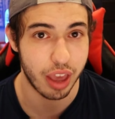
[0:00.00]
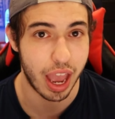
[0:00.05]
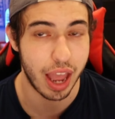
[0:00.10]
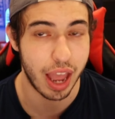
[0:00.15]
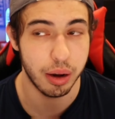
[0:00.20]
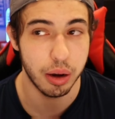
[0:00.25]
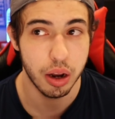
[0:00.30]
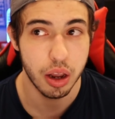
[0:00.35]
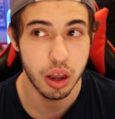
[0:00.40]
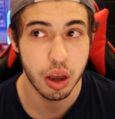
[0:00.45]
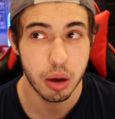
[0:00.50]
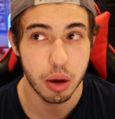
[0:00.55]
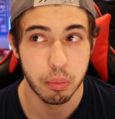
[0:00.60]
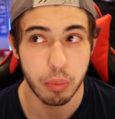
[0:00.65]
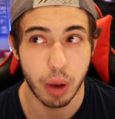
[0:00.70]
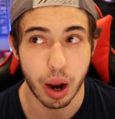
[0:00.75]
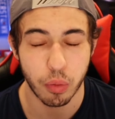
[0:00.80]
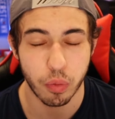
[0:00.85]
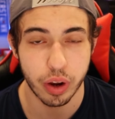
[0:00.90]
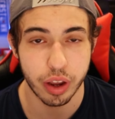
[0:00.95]
And
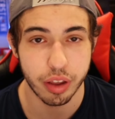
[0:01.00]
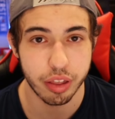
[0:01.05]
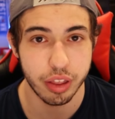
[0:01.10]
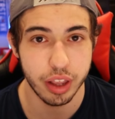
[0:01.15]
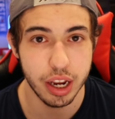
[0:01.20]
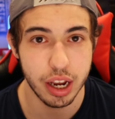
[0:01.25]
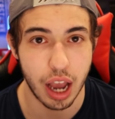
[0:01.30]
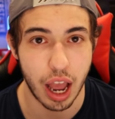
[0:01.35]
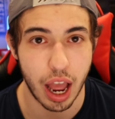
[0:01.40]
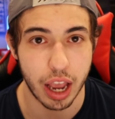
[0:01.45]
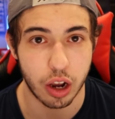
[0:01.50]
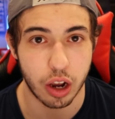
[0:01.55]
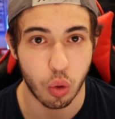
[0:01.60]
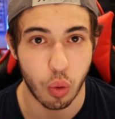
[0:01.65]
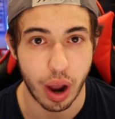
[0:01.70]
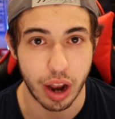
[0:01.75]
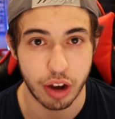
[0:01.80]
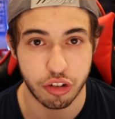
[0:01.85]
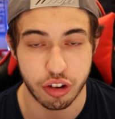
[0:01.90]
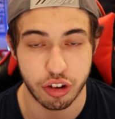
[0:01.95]
my reasoning I
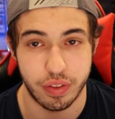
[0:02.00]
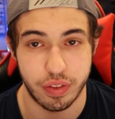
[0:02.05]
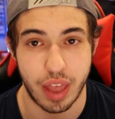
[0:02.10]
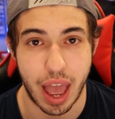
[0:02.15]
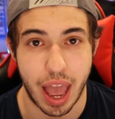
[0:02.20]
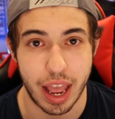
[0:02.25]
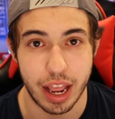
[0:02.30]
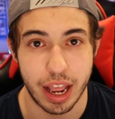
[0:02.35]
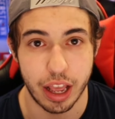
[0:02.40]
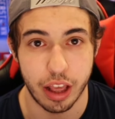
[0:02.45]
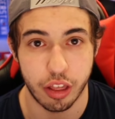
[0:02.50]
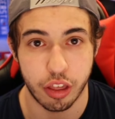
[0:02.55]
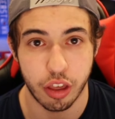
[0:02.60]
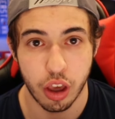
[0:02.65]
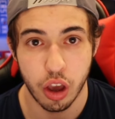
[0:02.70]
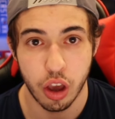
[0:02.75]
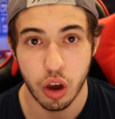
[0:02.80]
question that is